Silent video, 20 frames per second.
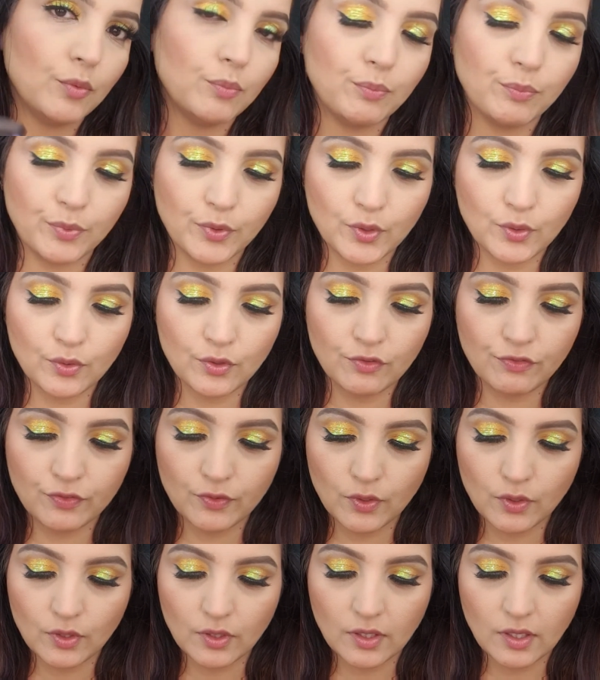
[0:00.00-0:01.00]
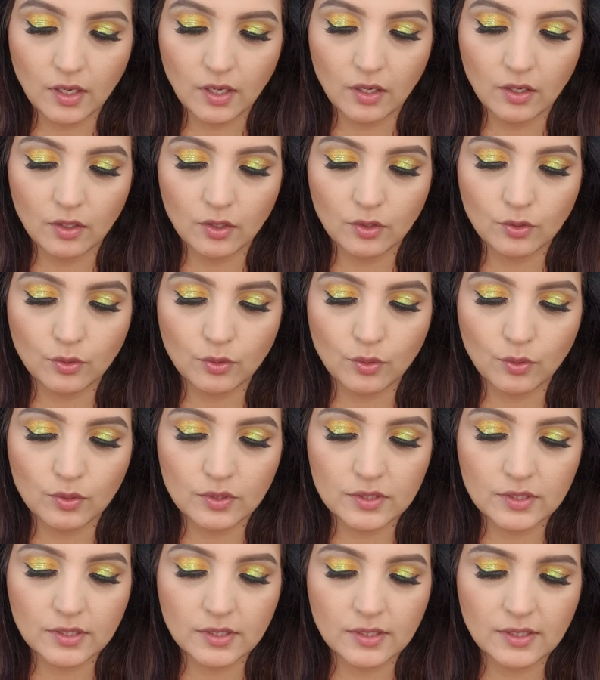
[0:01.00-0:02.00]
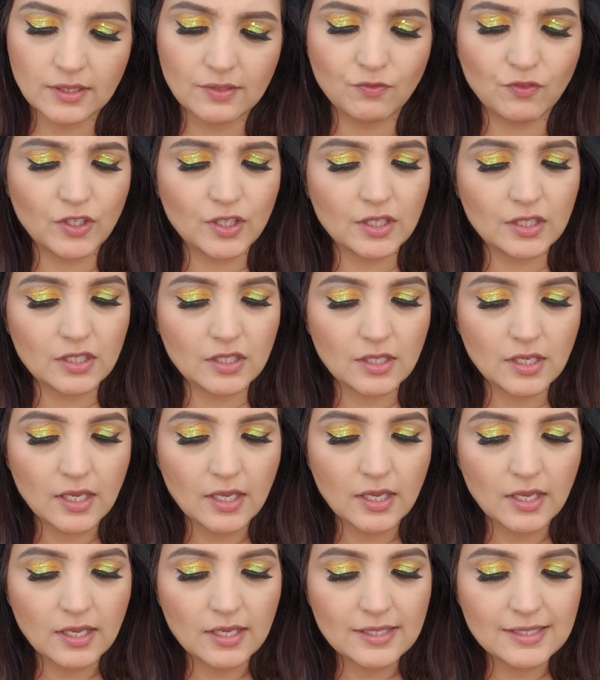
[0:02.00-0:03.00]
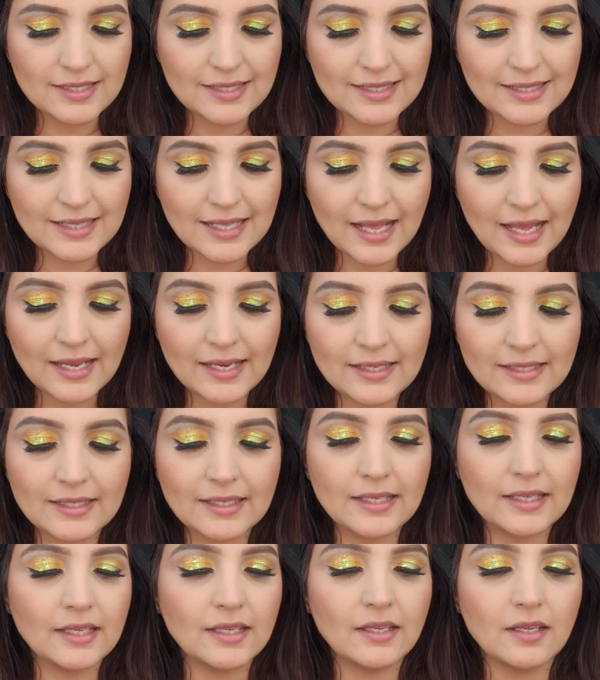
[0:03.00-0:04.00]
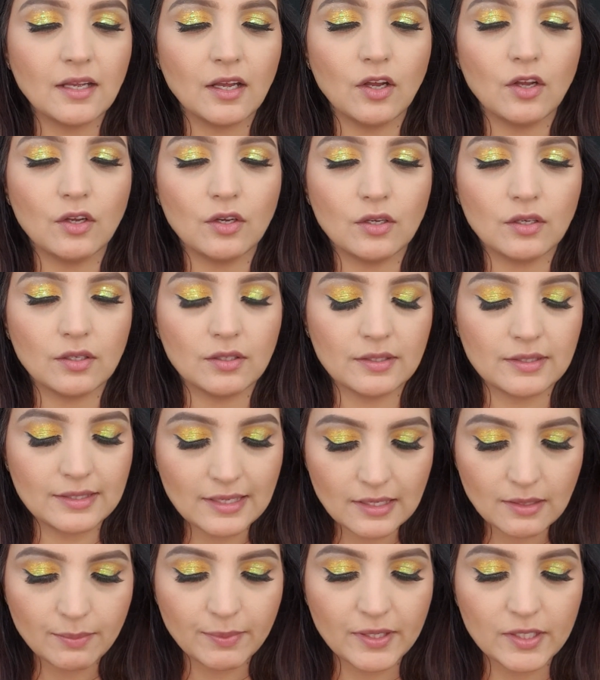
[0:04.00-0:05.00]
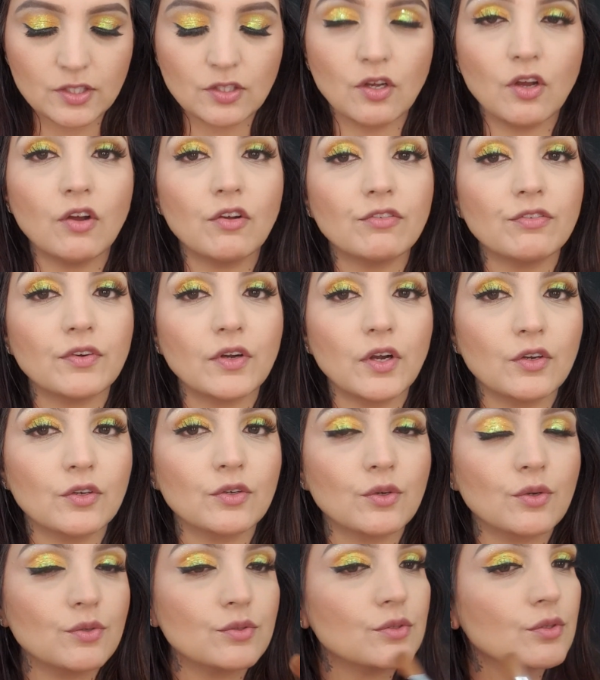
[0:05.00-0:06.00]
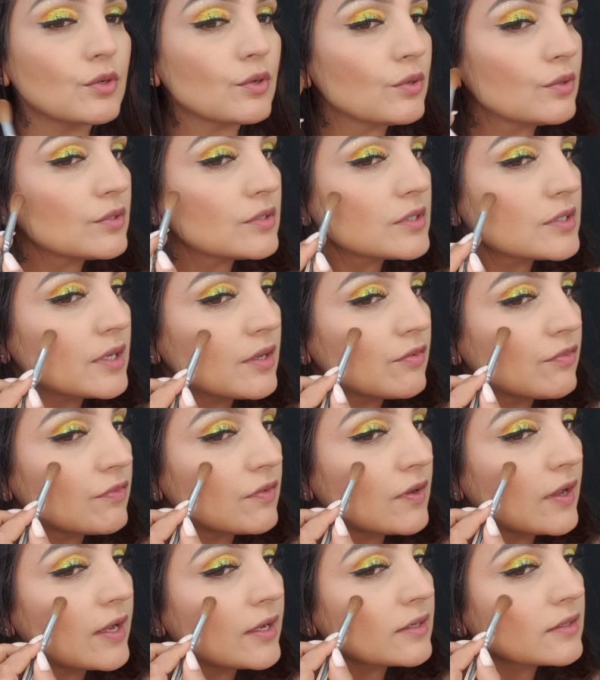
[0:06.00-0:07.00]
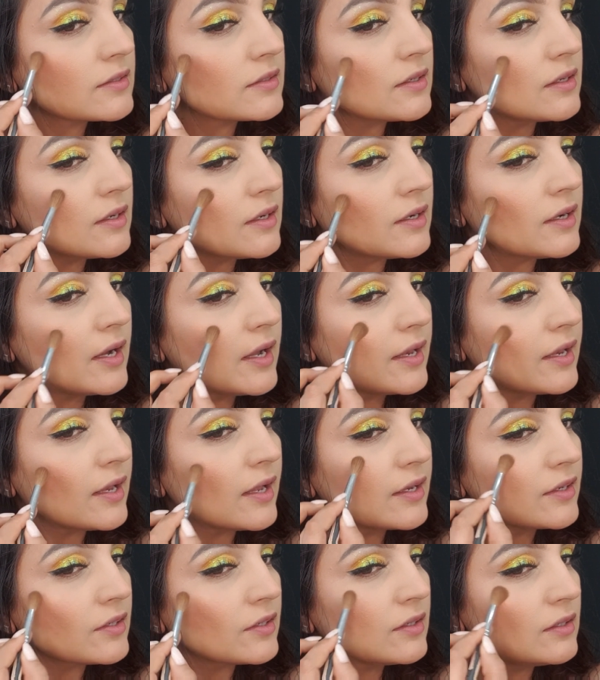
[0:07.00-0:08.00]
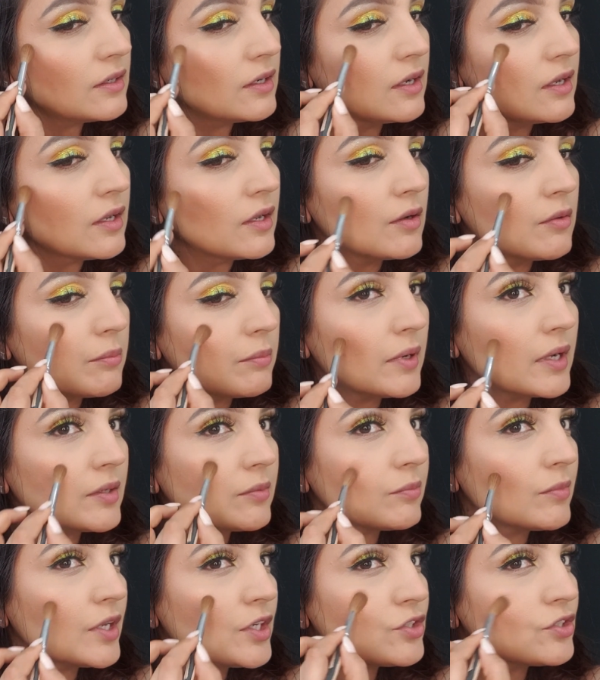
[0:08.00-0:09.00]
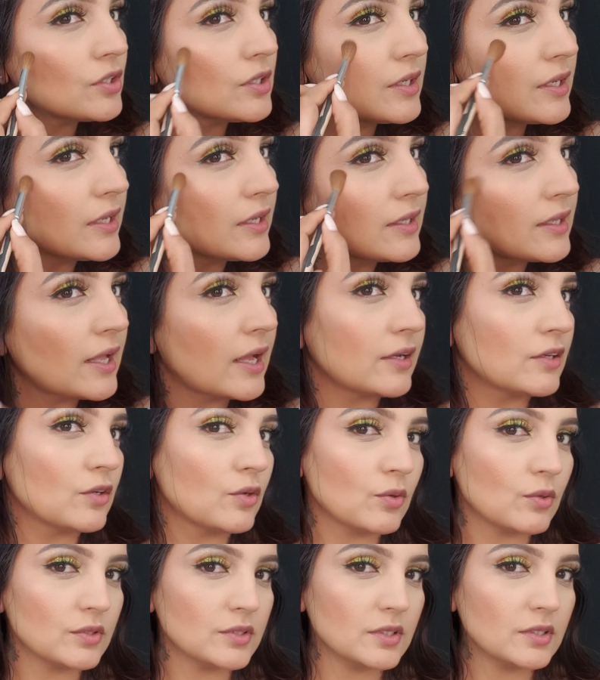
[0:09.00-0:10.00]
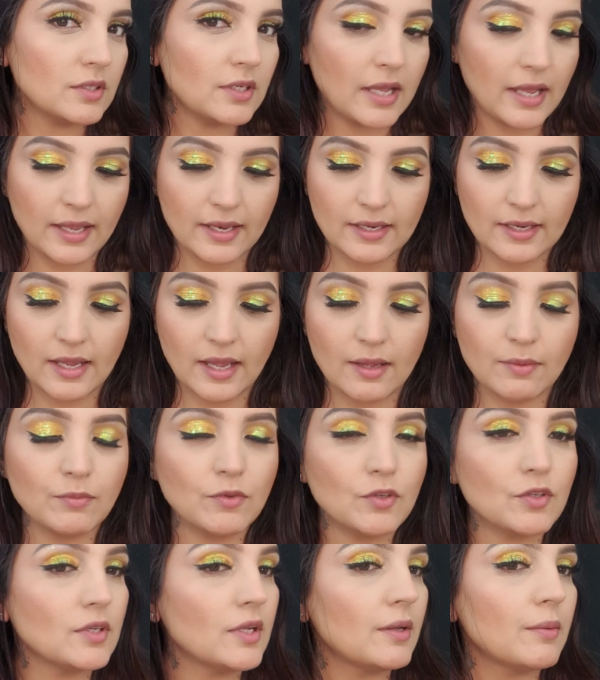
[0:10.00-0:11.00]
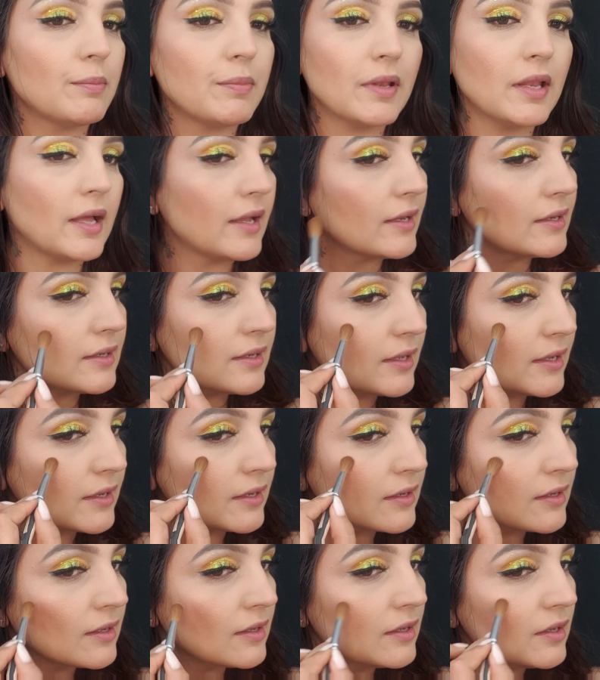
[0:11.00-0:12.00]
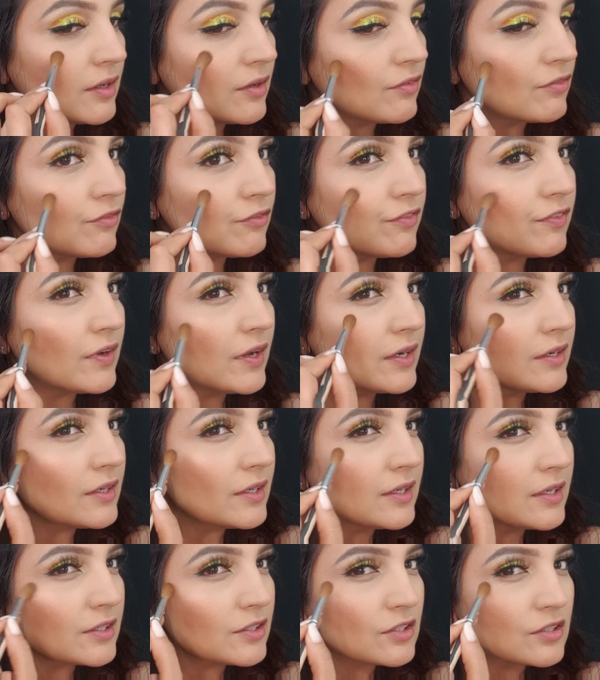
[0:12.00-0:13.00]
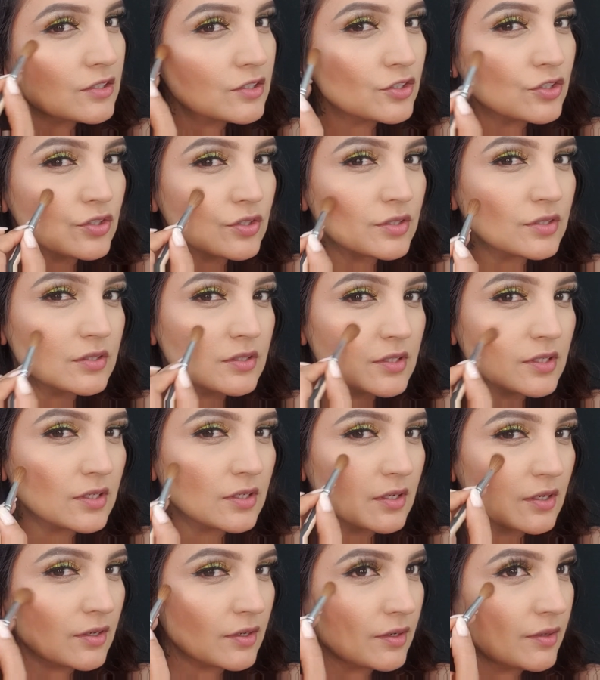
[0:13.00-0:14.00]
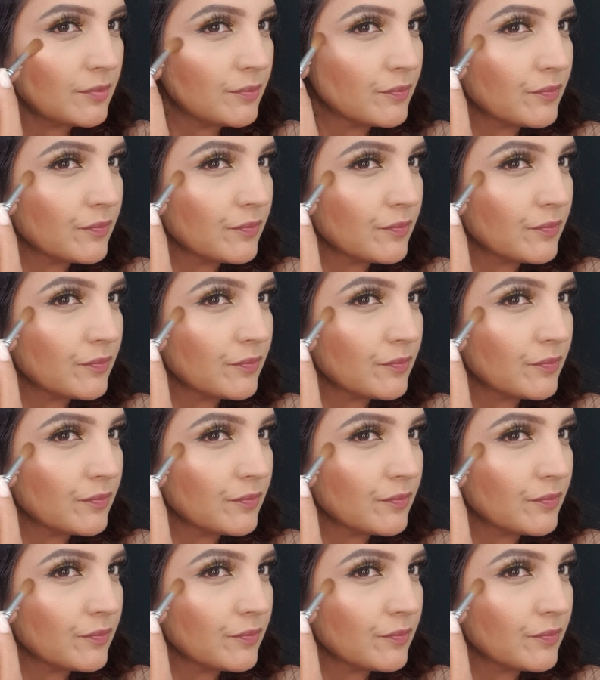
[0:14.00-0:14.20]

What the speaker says: beautiful golden with slightly a little bit of rose gold effect highlighter, but majorly that golden. And I'm gonna apply it like very little just here.